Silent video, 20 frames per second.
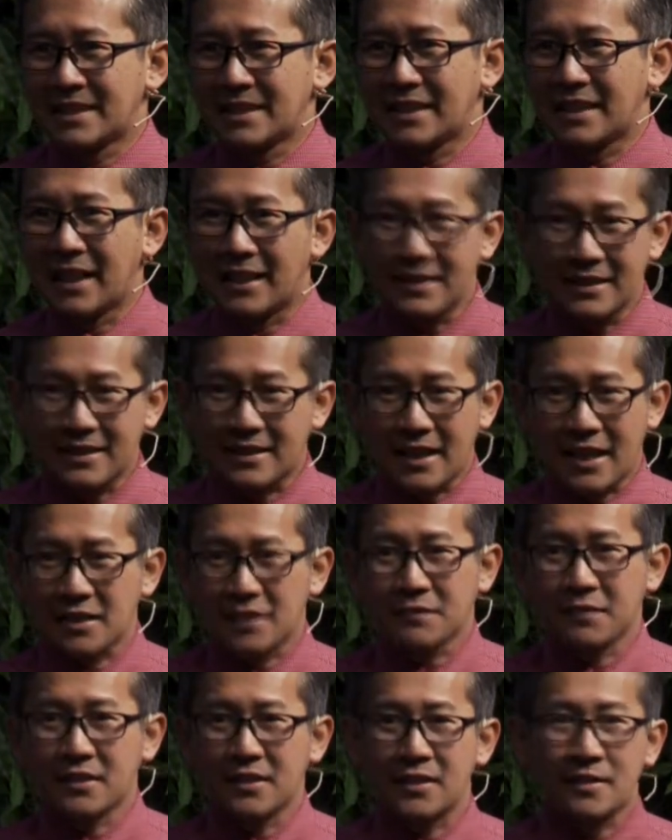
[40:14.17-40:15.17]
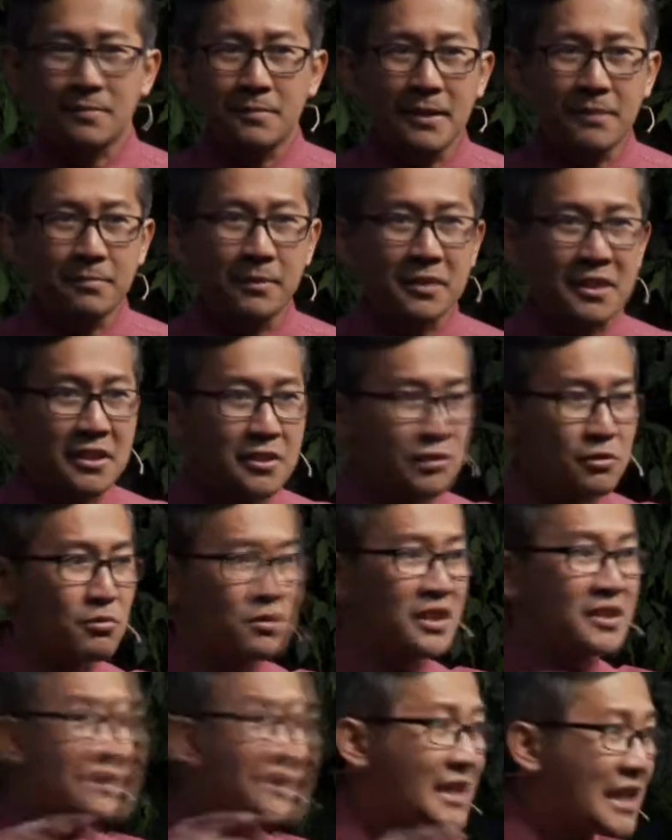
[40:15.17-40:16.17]
God desires for his people is to
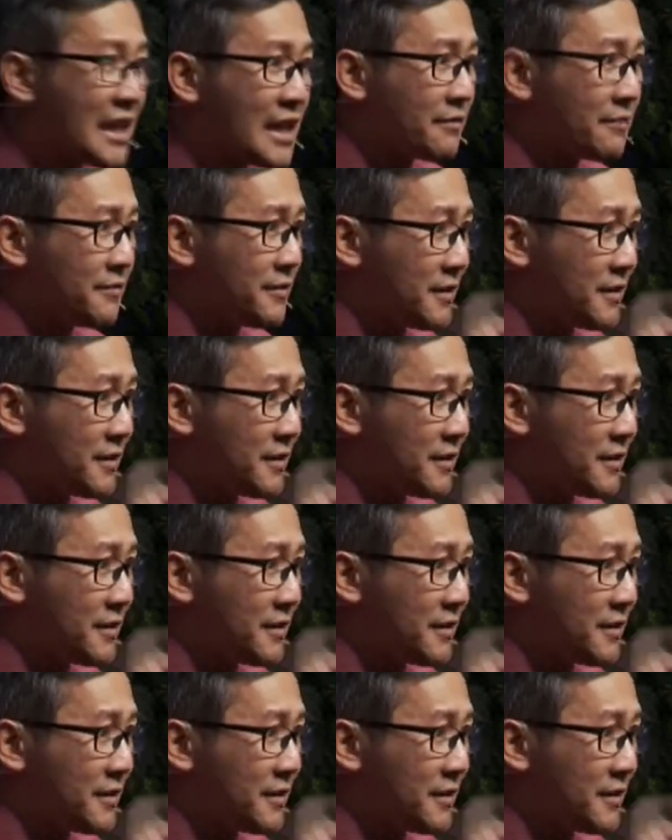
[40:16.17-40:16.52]
receive,